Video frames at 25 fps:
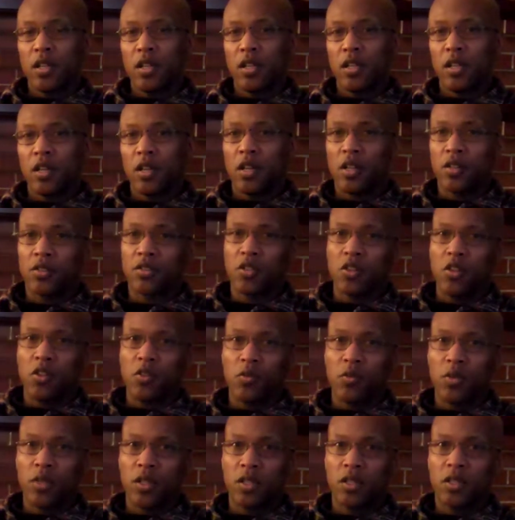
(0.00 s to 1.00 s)
and
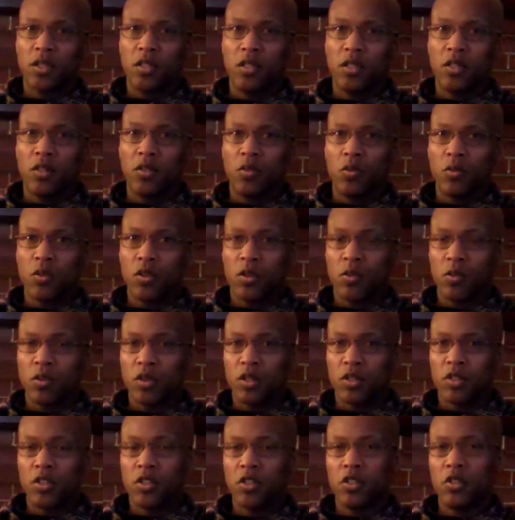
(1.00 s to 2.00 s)
also with World
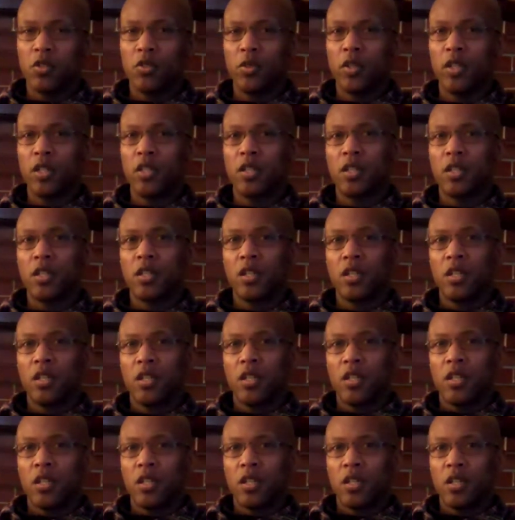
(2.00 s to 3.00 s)
War II and
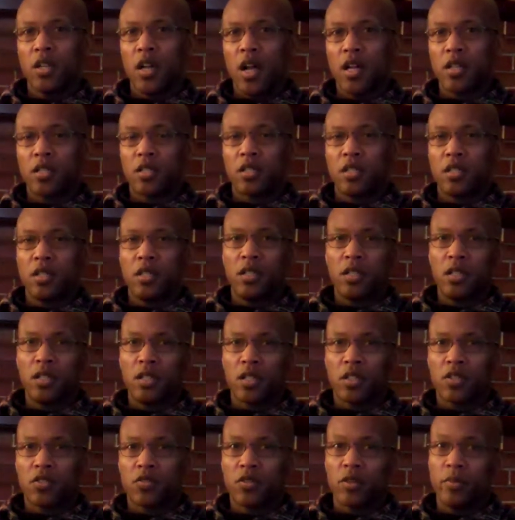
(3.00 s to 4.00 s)
Nazi
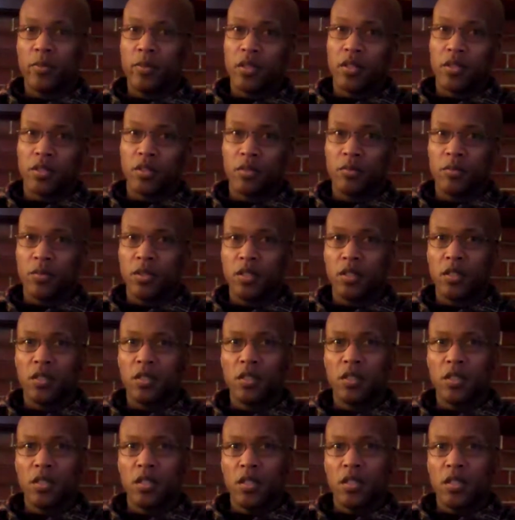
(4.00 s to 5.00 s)
extremism and
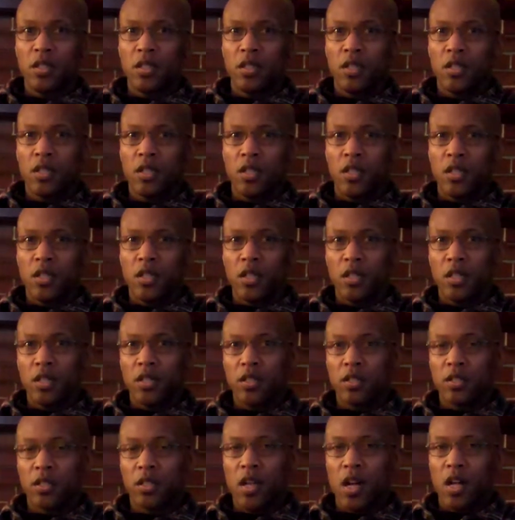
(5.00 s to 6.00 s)

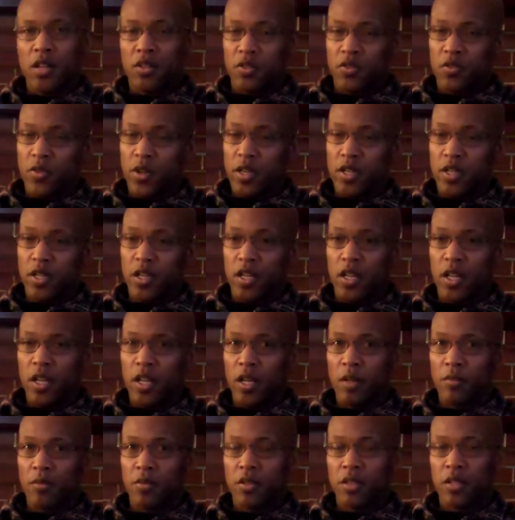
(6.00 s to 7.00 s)
the concentration
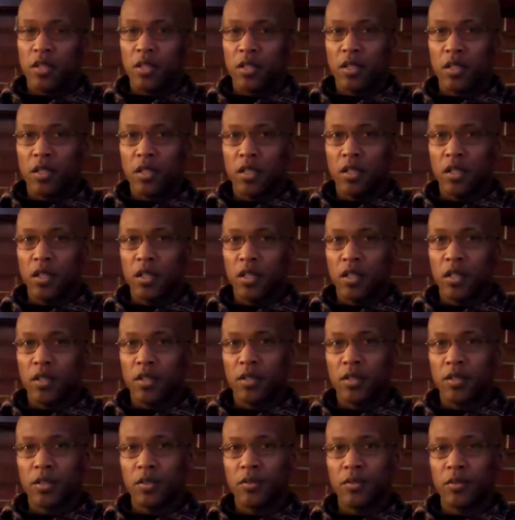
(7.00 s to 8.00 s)
camps.
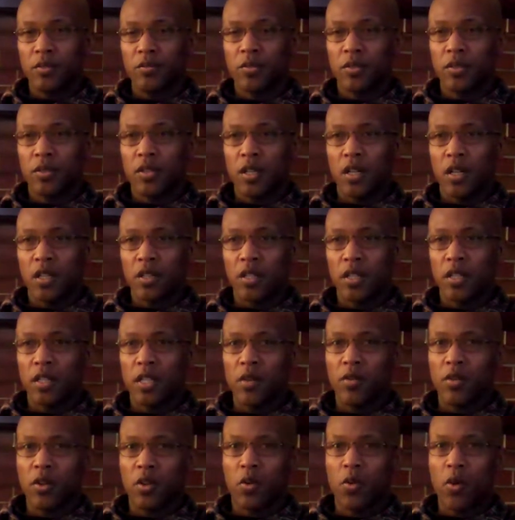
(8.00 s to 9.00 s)
I think
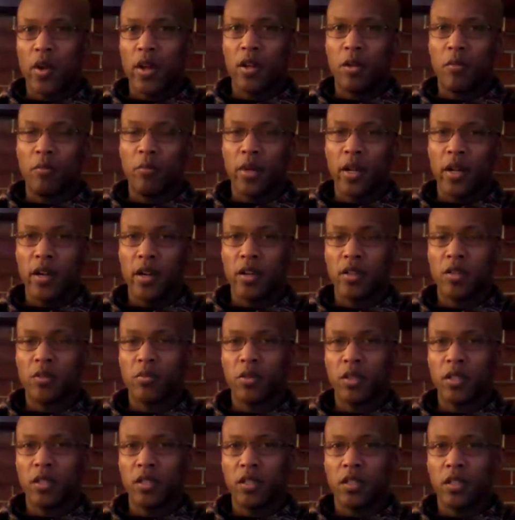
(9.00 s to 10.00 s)
they were quite
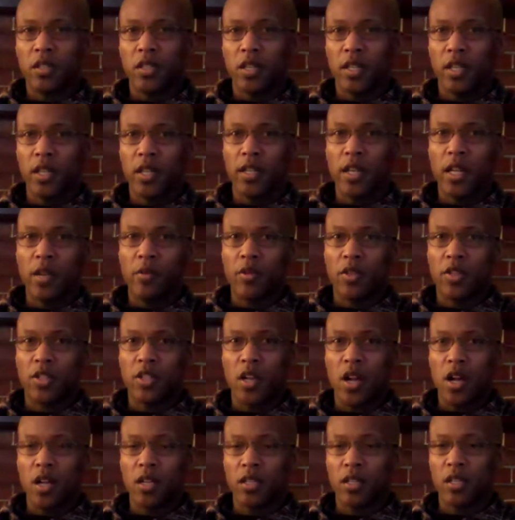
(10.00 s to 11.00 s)
embarrassed, but again, they were
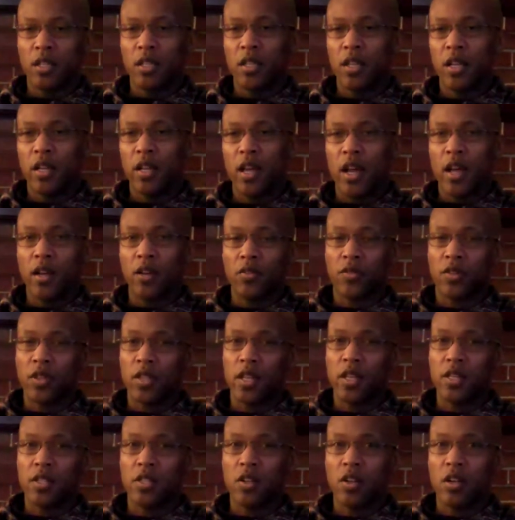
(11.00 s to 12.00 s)
shocked, and I don't
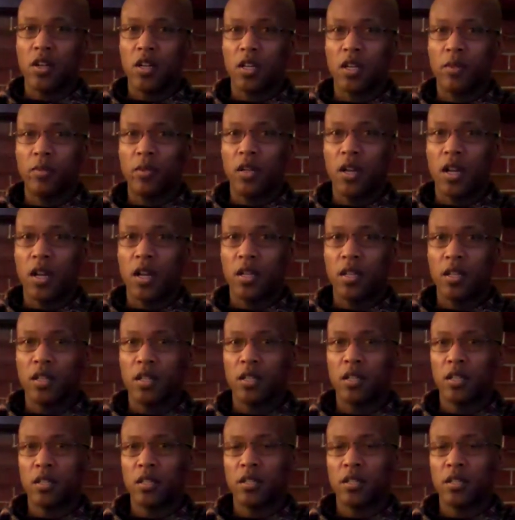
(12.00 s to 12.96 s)
think they saw it coming either.